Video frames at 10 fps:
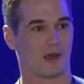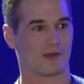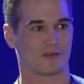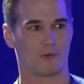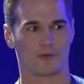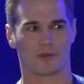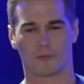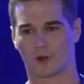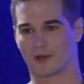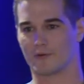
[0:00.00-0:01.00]
I saw one this
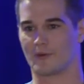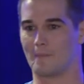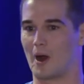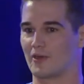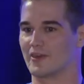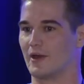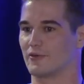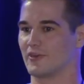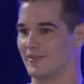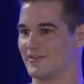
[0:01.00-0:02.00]
morning, it was a Moscow
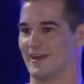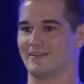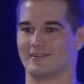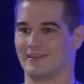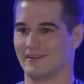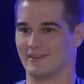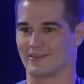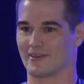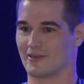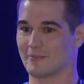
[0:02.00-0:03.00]
sunset.
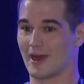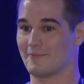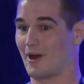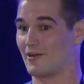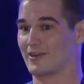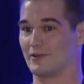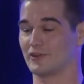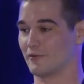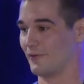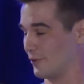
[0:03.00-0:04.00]
So some guy in Moscow
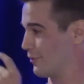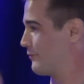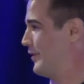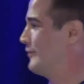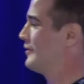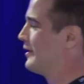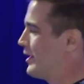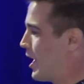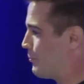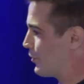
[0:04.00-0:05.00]
took a photo with his phone,
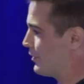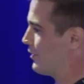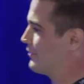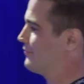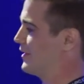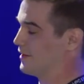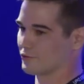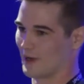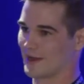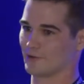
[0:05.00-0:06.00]
uploaded it onto Finny,
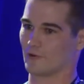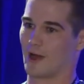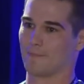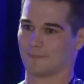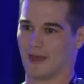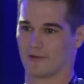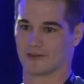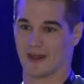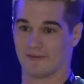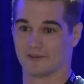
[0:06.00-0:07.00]
drag and drop, now it's
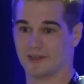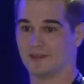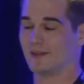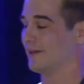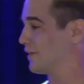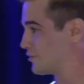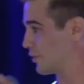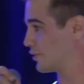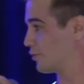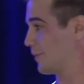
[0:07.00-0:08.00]
an NFT,
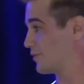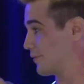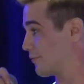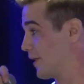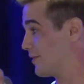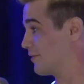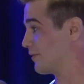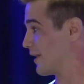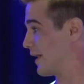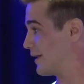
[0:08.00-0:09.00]
showed it to a bunch of his friends,
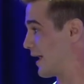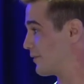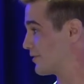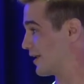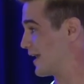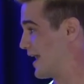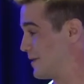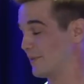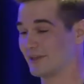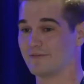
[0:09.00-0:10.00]
and now he's got
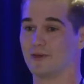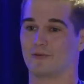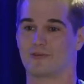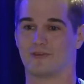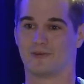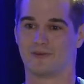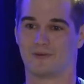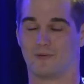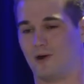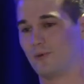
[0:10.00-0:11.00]
8 million views.
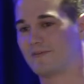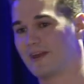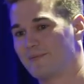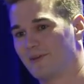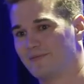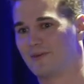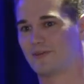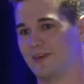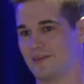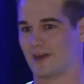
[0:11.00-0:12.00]
Well, we've got 8 million views.
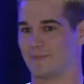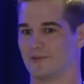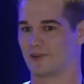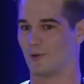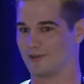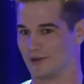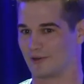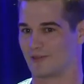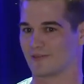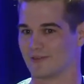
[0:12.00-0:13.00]
He's got a bunch of Koii
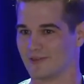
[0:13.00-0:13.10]
tokens.